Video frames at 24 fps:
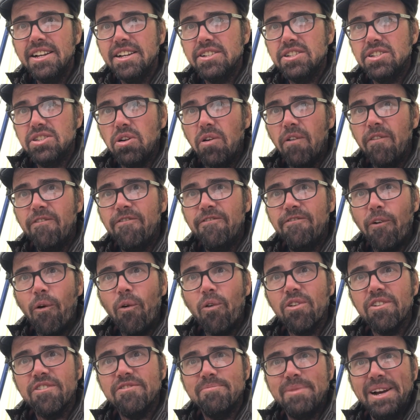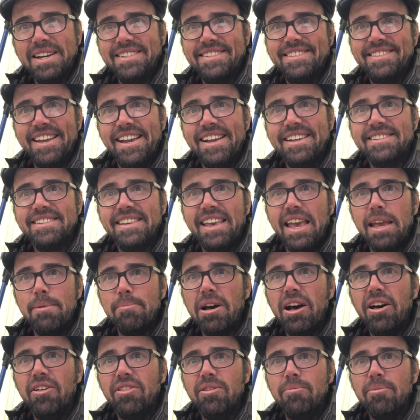So 4 of my stakes came
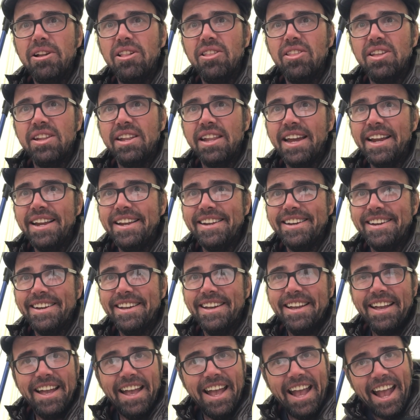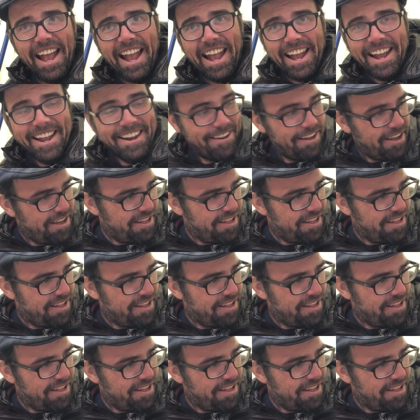out in the middle of the night, and